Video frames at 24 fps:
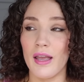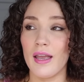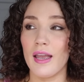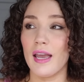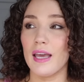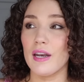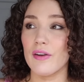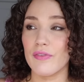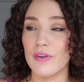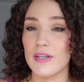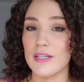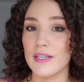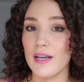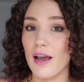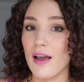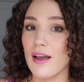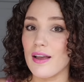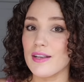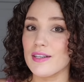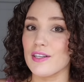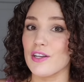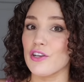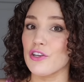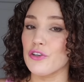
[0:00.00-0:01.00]
And if it
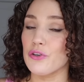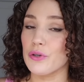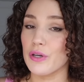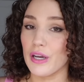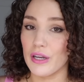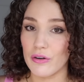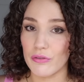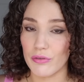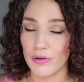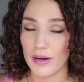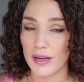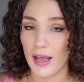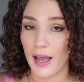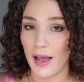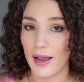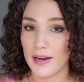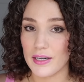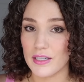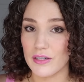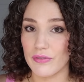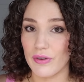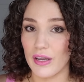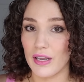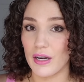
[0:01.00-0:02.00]
does, you can
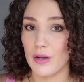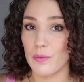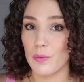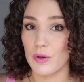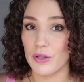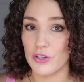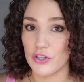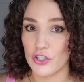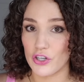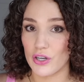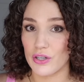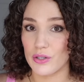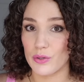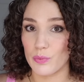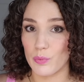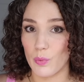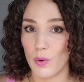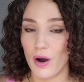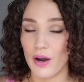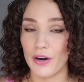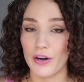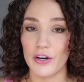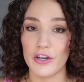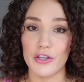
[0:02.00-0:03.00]
reactivate it with just
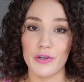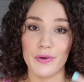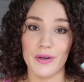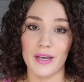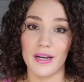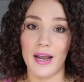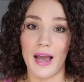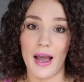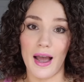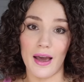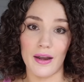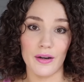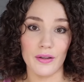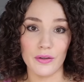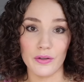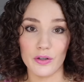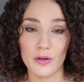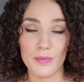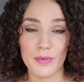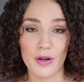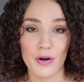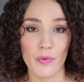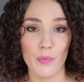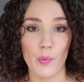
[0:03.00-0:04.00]
water. You can add a little
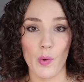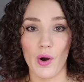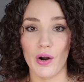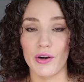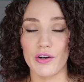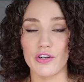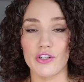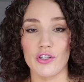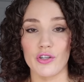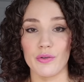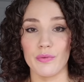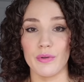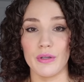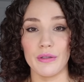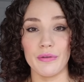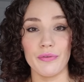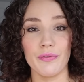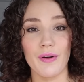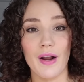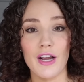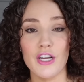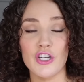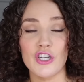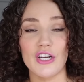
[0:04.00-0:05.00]
bit of water to
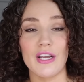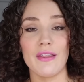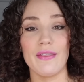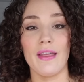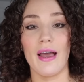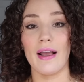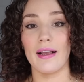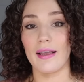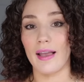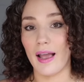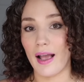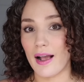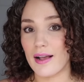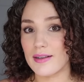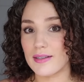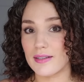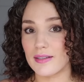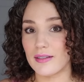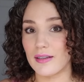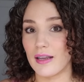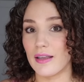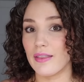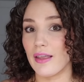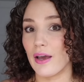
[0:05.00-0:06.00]
refresh and that cast
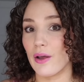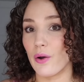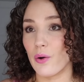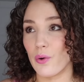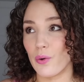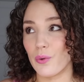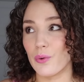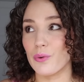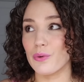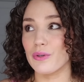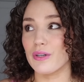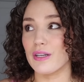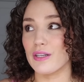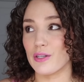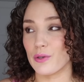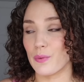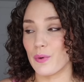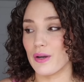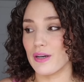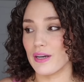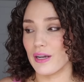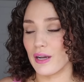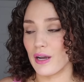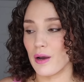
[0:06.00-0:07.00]
and that hold is
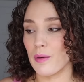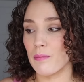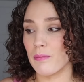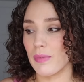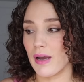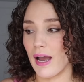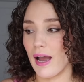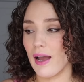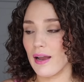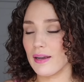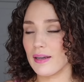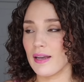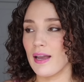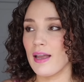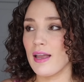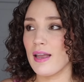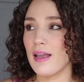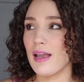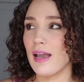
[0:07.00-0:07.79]
going to come back.